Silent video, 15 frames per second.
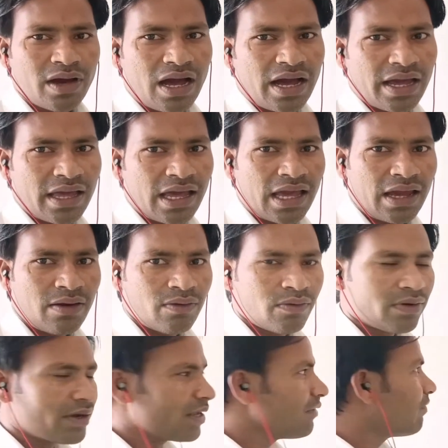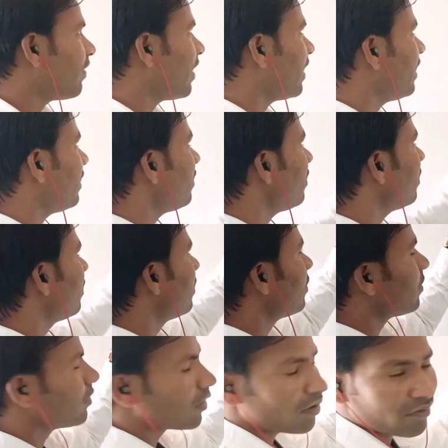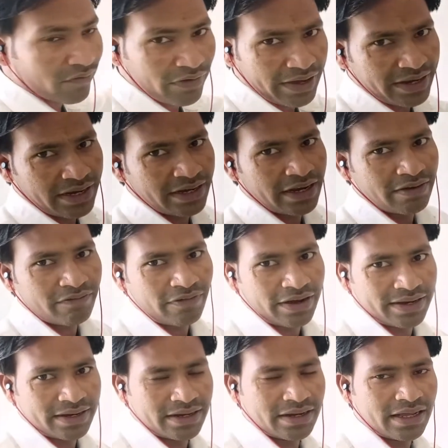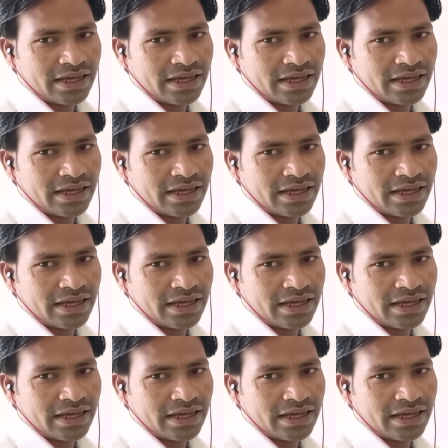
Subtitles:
I have defined non-finite and finite.